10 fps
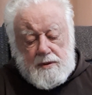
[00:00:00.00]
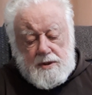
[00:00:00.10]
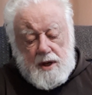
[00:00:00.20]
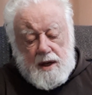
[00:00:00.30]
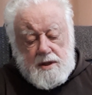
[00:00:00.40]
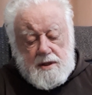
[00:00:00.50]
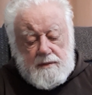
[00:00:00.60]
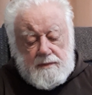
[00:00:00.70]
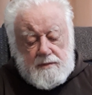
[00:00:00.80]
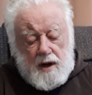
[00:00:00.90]
signs
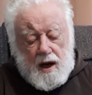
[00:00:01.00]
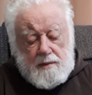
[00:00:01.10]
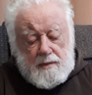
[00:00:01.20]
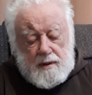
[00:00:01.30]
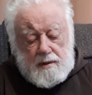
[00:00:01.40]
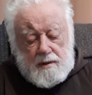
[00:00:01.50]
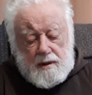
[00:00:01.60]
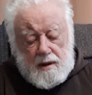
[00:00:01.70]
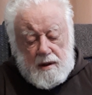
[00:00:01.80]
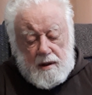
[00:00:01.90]
of time
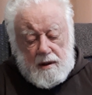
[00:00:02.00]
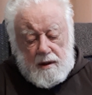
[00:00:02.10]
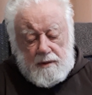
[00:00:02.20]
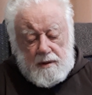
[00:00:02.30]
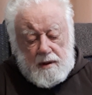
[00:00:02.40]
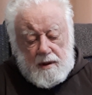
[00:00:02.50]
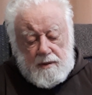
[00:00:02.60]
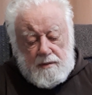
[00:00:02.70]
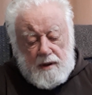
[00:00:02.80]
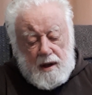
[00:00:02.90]
on
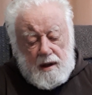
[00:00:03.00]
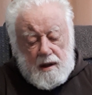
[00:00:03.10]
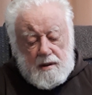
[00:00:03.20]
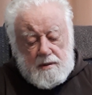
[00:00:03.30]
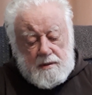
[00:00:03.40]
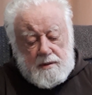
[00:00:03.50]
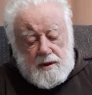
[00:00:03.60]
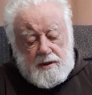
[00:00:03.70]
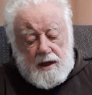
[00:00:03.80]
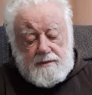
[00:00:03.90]
the radio and
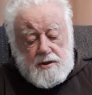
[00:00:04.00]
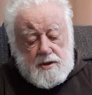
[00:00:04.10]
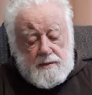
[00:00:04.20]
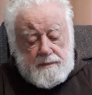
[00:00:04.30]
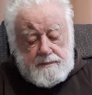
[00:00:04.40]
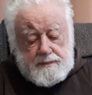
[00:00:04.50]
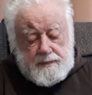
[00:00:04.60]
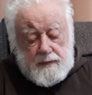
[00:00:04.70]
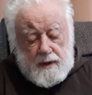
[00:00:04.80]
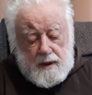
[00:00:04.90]
the television.
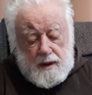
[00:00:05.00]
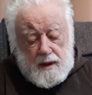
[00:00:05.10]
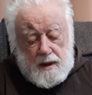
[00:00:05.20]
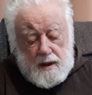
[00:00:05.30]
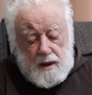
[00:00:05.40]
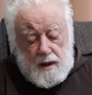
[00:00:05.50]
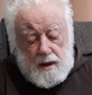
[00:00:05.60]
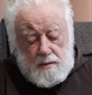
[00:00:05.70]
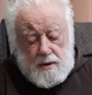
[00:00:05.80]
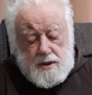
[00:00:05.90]

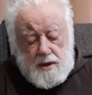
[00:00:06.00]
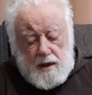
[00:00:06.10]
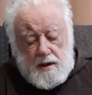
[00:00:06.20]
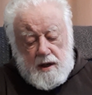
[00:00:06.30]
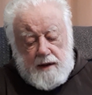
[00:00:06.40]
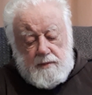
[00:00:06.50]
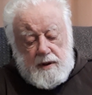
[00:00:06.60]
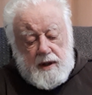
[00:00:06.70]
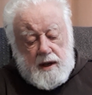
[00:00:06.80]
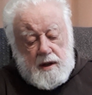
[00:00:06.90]
What standard have we
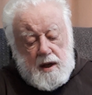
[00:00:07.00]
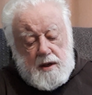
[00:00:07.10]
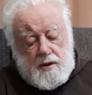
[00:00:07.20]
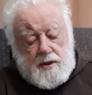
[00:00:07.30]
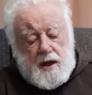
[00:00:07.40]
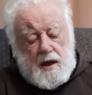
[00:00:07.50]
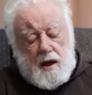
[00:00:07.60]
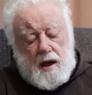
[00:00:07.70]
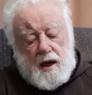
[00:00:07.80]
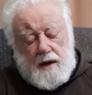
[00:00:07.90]
then to tell
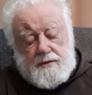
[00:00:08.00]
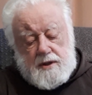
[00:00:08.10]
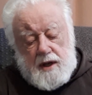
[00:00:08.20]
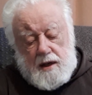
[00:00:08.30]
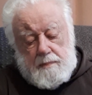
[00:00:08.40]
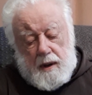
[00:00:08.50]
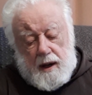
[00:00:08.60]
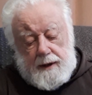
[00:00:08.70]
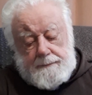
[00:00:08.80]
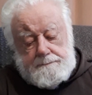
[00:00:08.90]
our life state by?
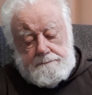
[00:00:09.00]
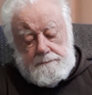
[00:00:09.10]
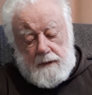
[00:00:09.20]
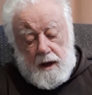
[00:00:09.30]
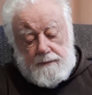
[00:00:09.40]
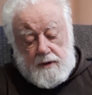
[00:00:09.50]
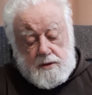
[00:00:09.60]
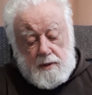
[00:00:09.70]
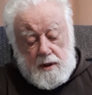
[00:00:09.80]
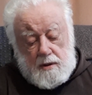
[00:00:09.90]

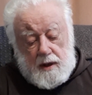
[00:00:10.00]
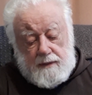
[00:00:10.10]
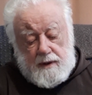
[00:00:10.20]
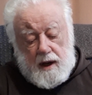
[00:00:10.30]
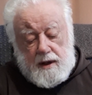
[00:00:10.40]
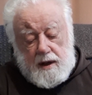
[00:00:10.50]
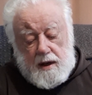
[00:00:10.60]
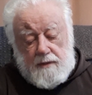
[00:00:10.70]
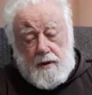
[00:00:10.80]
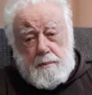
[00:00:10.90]
Obviously, we all have an idea
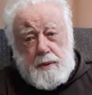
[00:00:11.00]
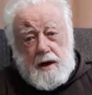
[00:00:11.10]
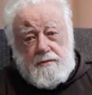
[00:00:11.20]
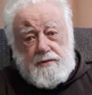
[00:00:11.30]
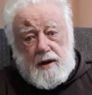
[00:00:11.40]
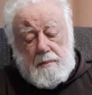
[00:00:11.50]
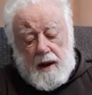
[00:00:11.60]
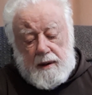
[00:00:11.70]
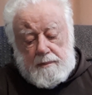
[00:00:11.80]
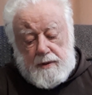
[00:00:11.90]
of the perfect
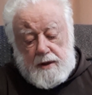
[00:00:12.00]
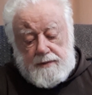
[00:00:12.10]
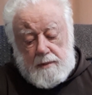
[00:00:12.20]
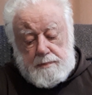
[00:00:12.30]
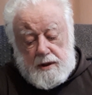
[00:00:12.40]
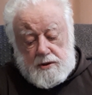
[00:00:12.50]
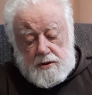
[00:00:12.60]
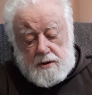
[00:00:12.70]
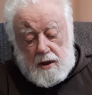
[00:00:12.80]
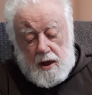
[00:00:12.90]
man, perfect person,